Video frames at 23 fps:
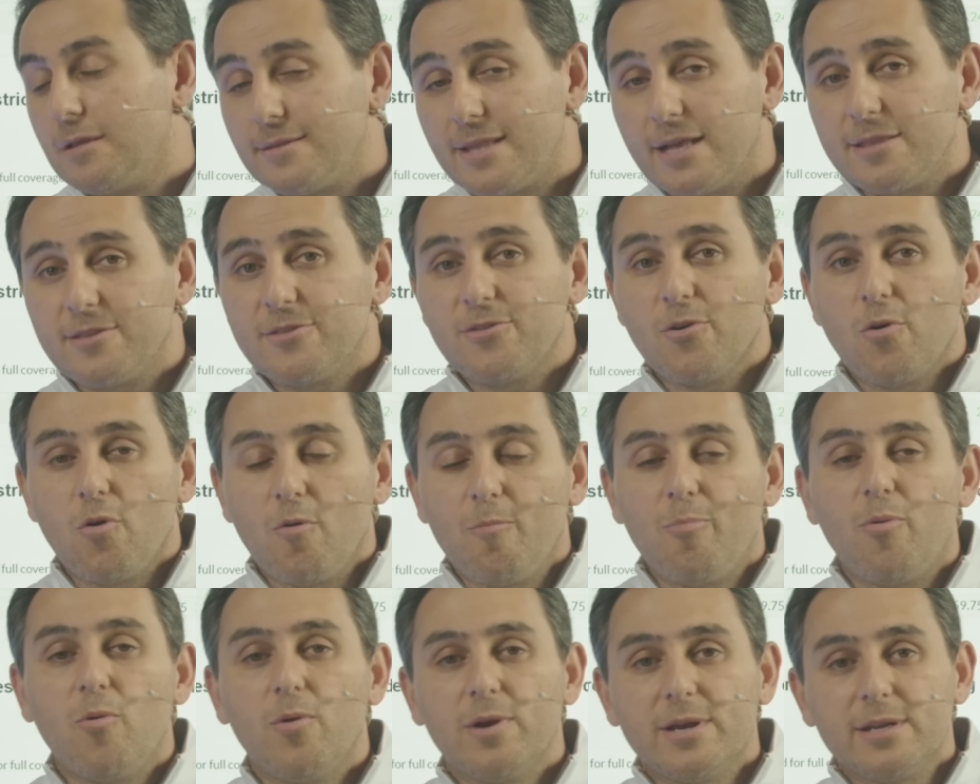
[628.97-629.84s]
That's the whole
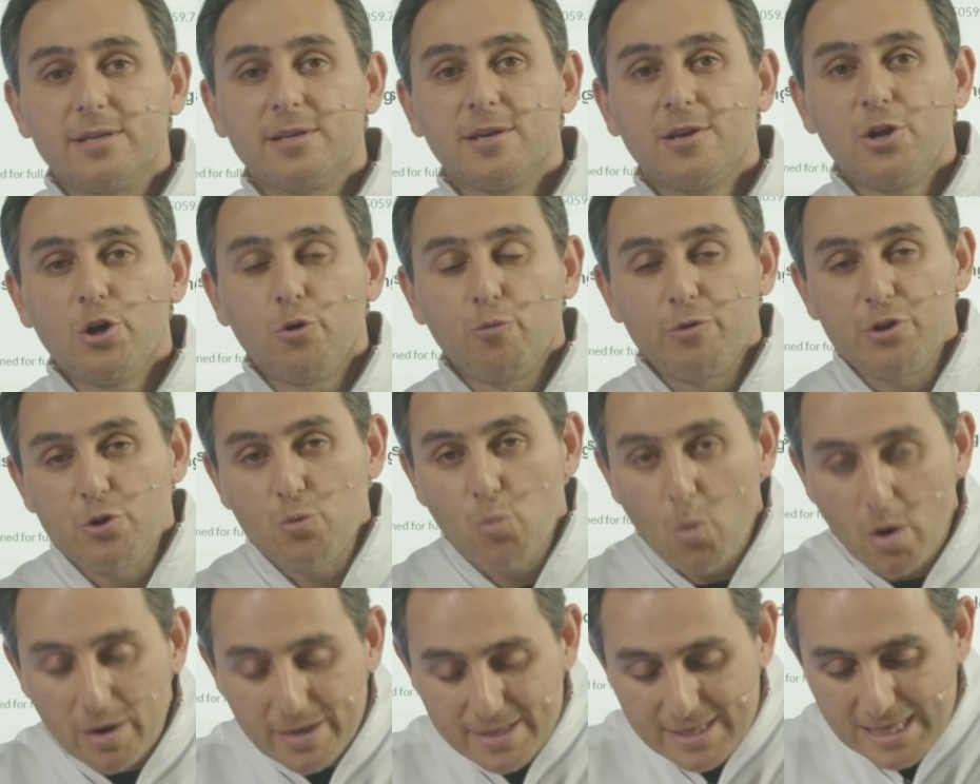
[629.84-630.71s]
point. When you
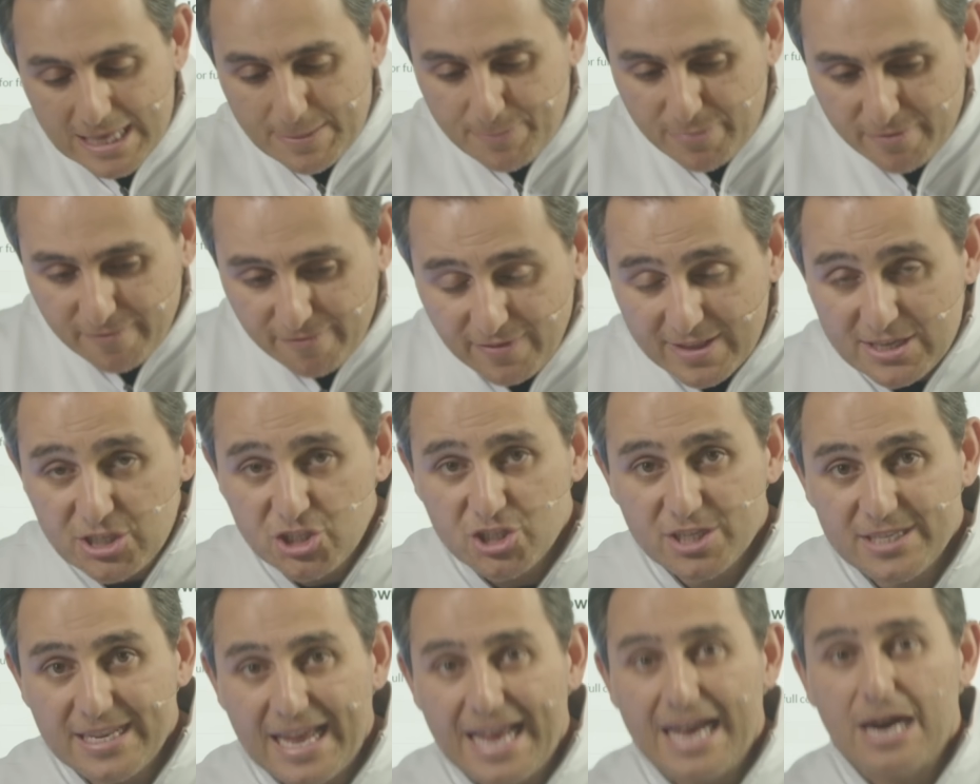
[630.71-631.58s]
want to keep
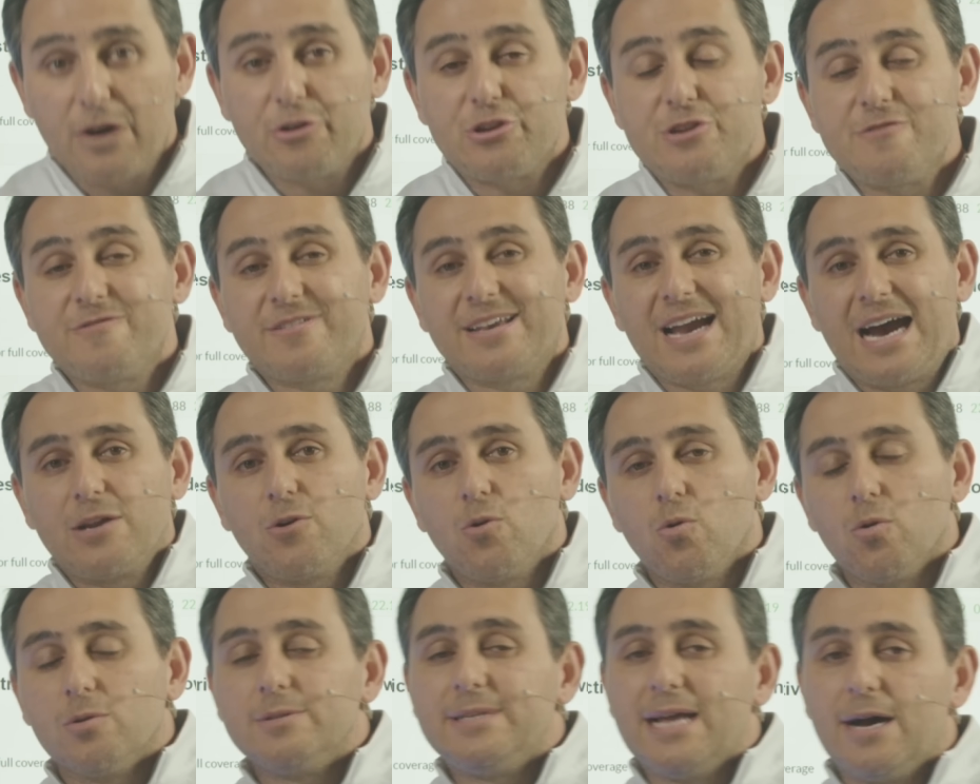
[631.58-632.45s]
inflation down, you've got to
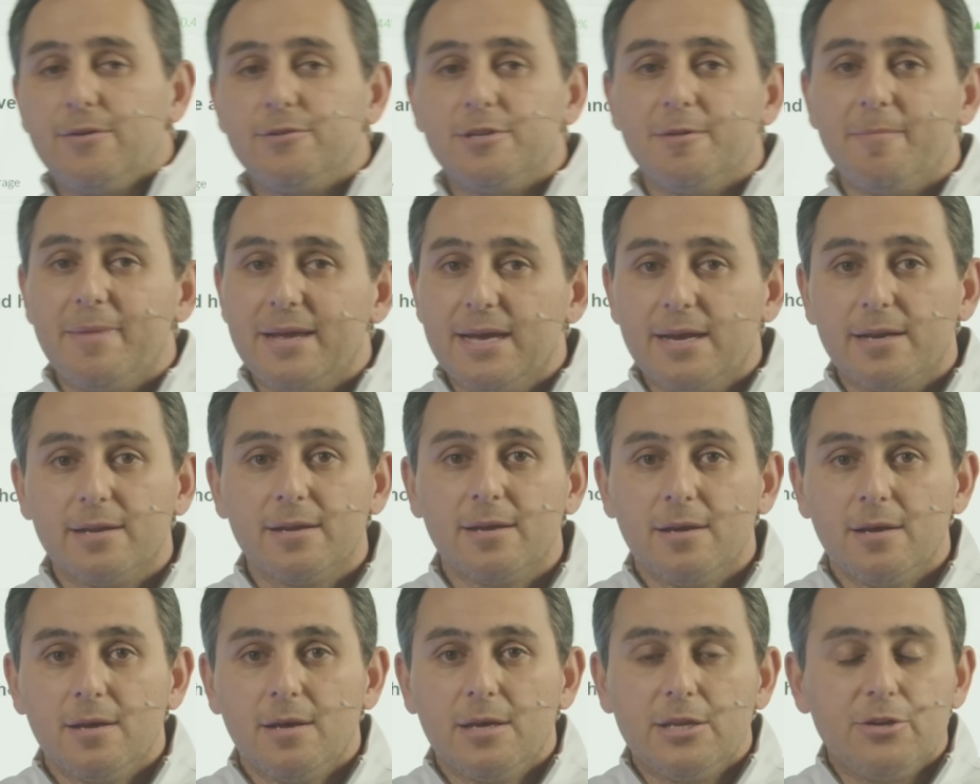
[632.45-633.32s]
hold down demand.
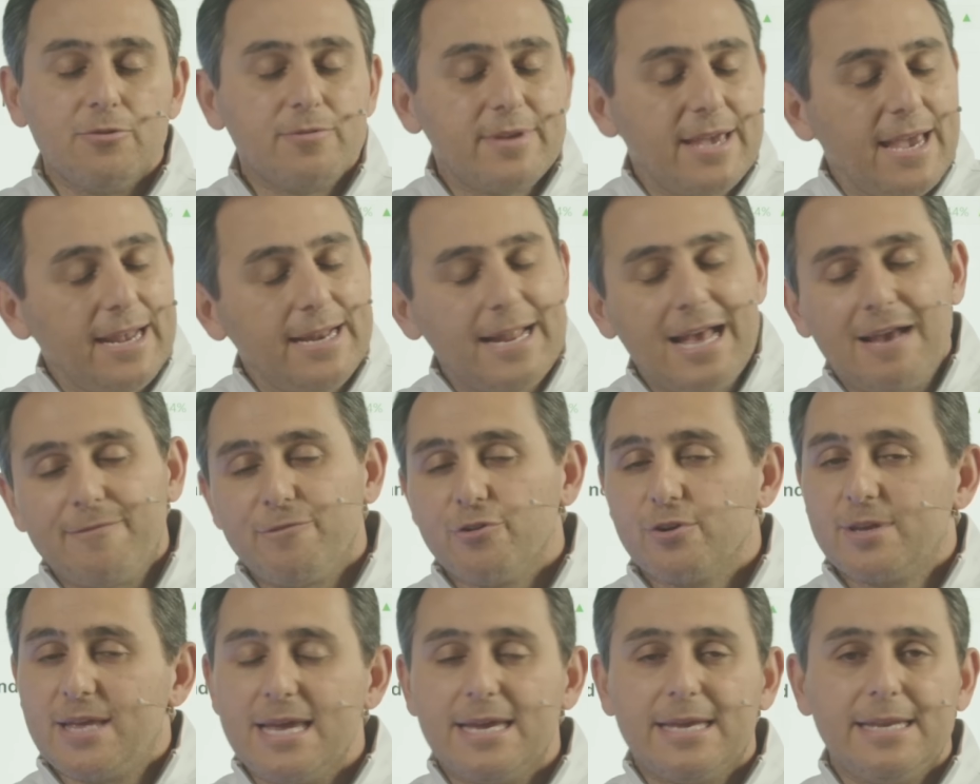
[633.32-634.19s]
You can't have
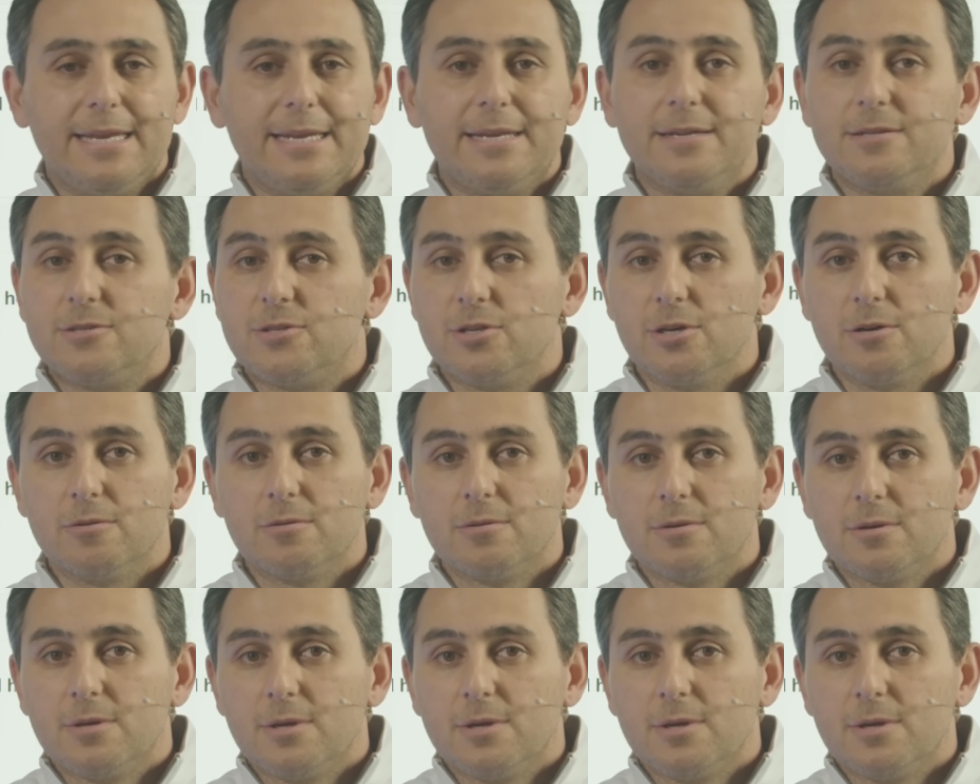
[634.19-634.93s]
your cake and eat it too.